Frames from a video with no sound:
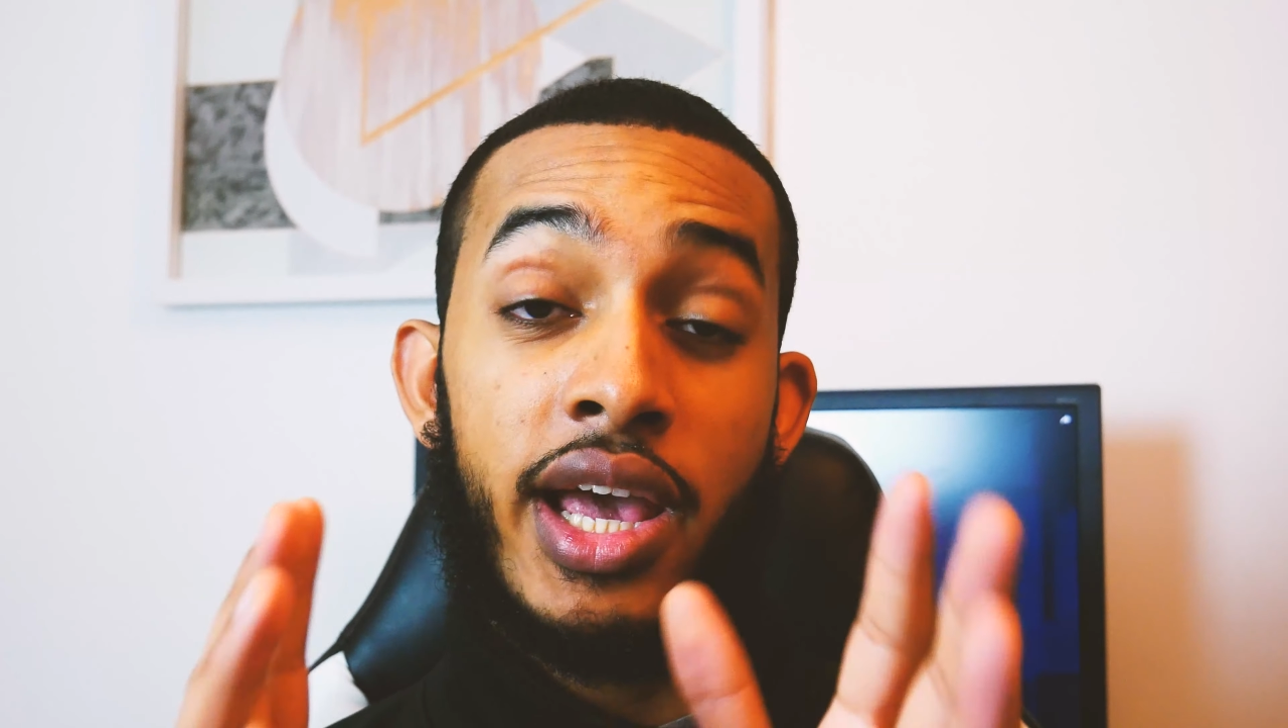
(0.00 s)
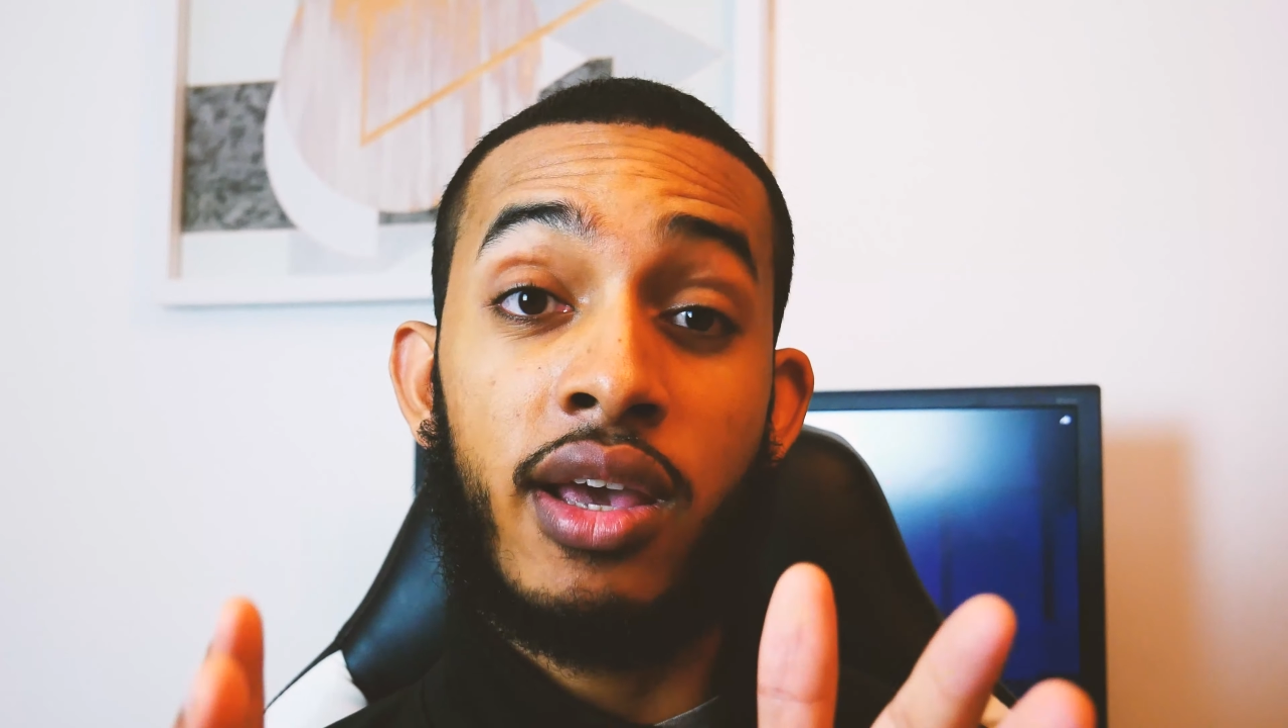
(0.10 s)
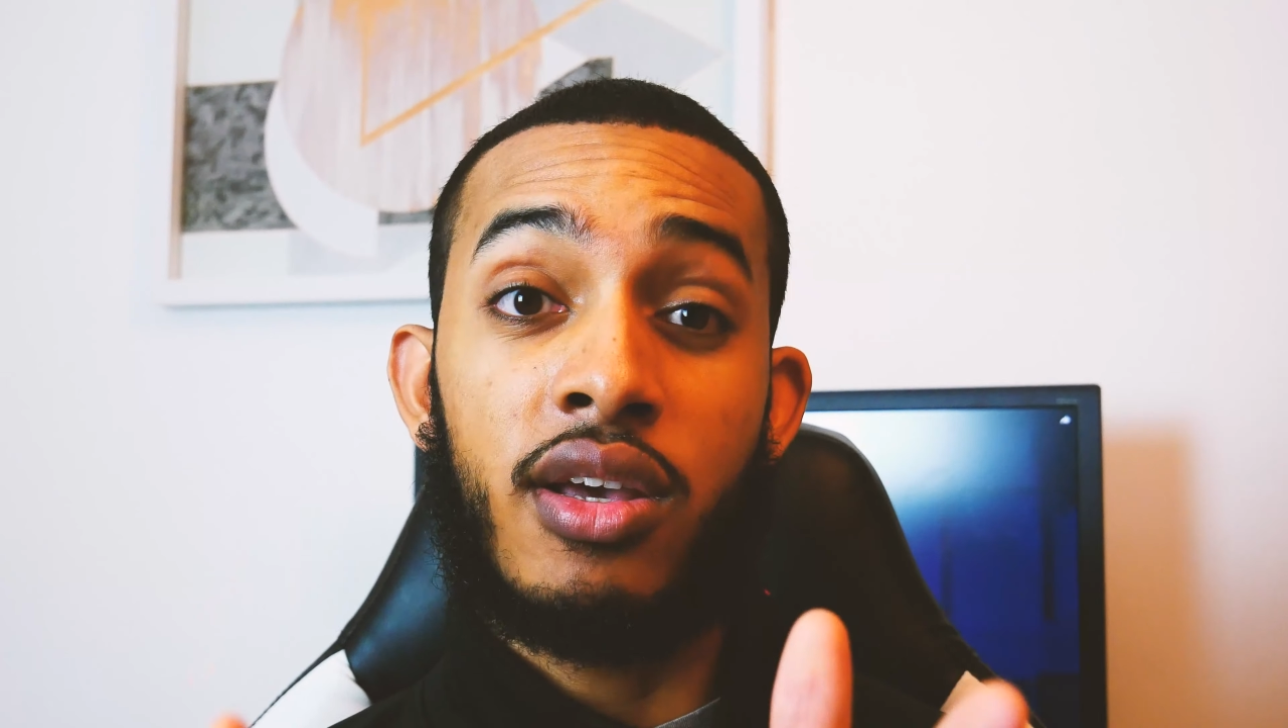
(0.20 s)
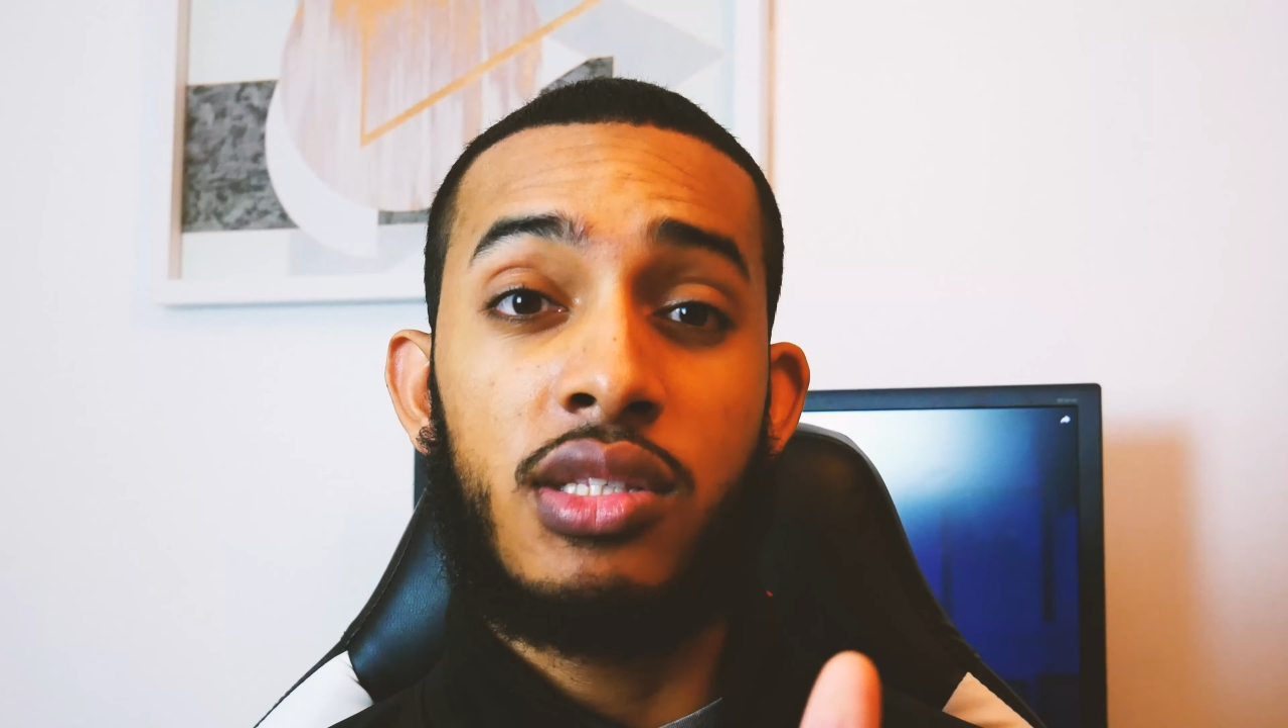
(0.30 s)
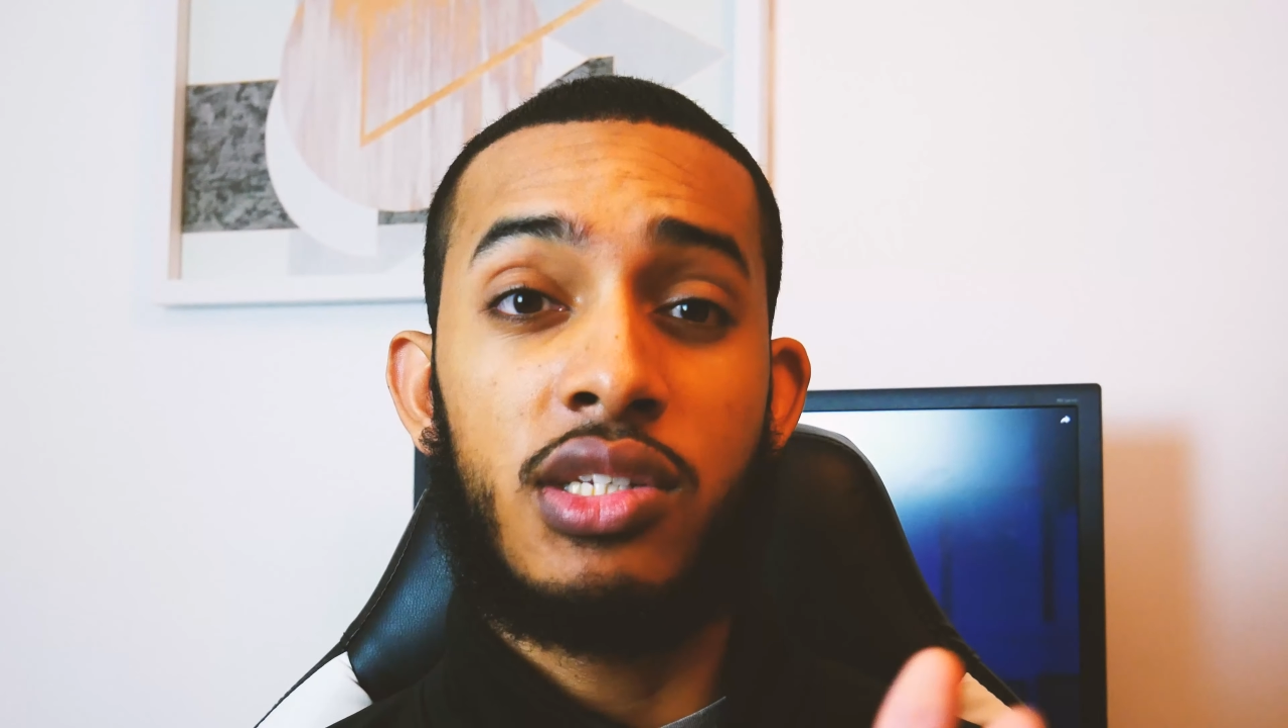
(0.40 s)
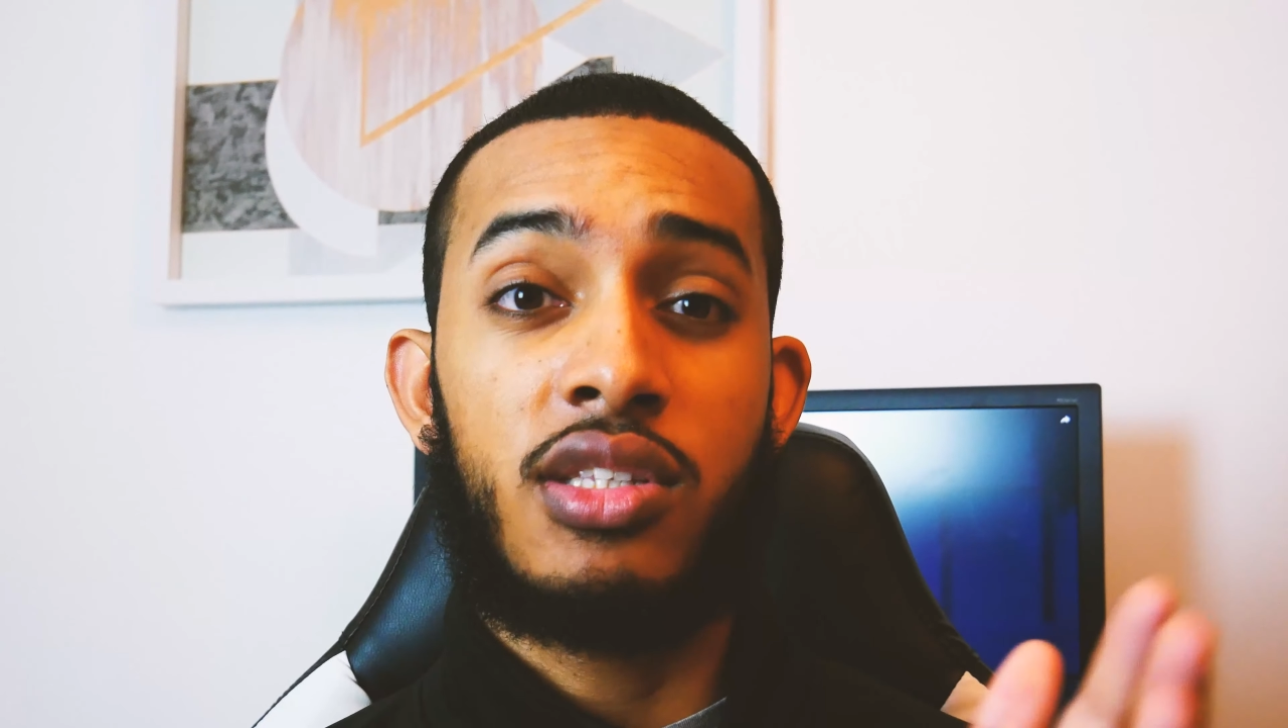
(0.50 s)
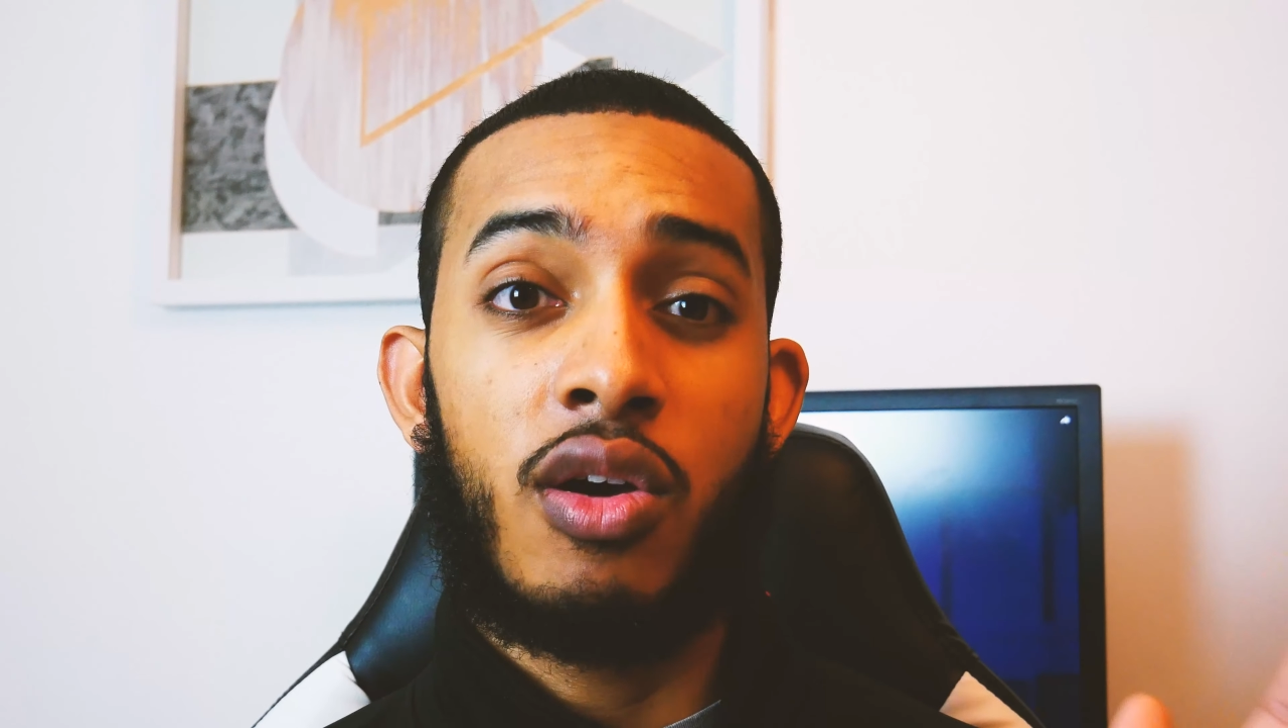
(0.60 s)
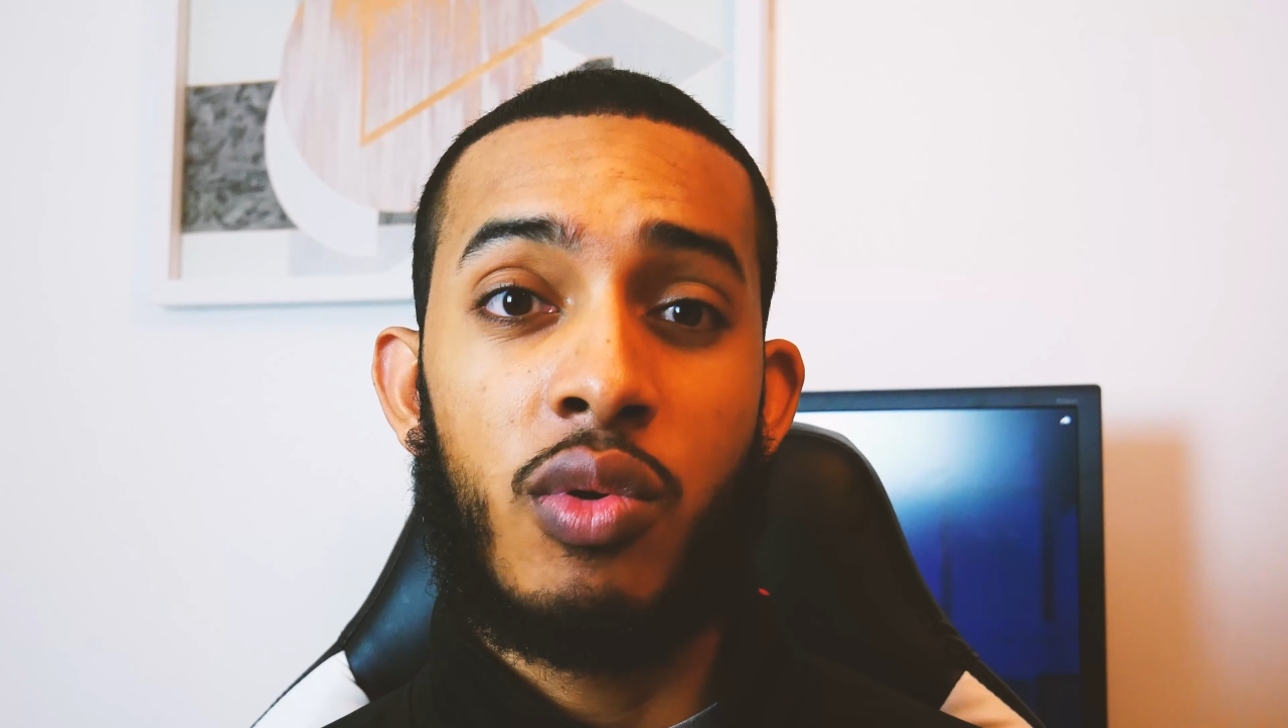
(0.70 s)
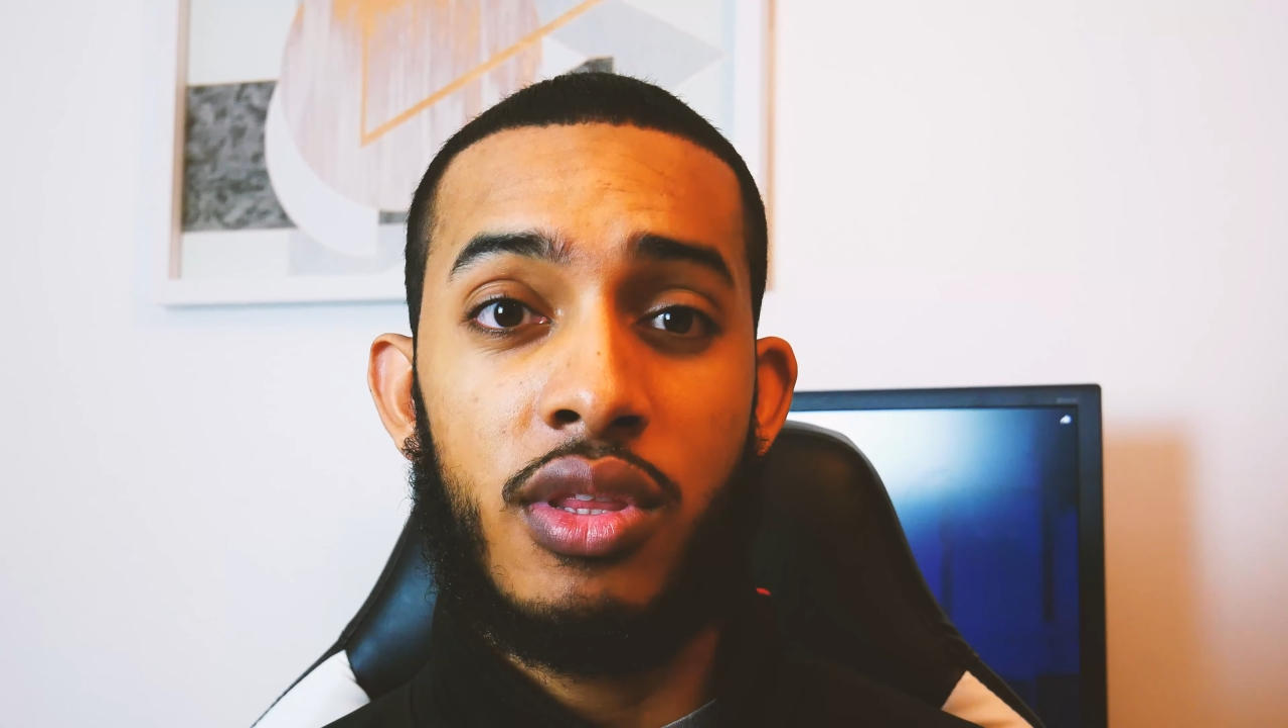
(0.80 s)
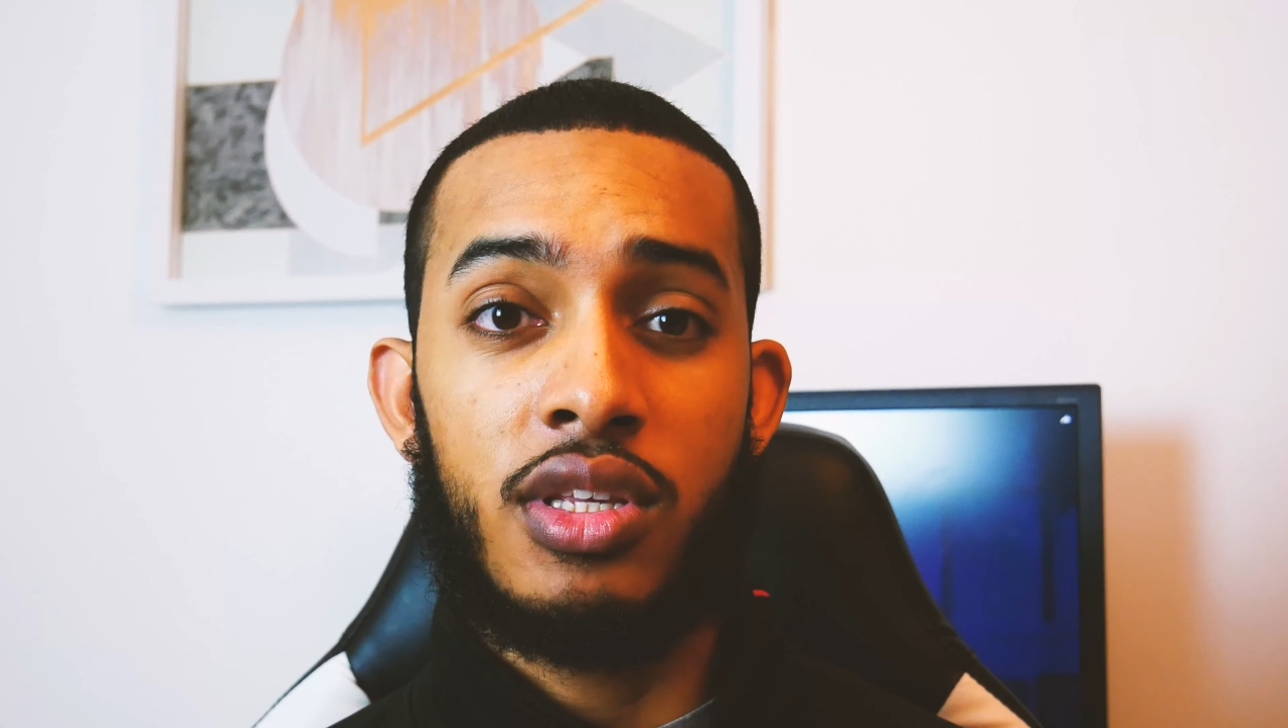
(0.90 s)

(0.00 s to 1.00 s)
Anchor to start with.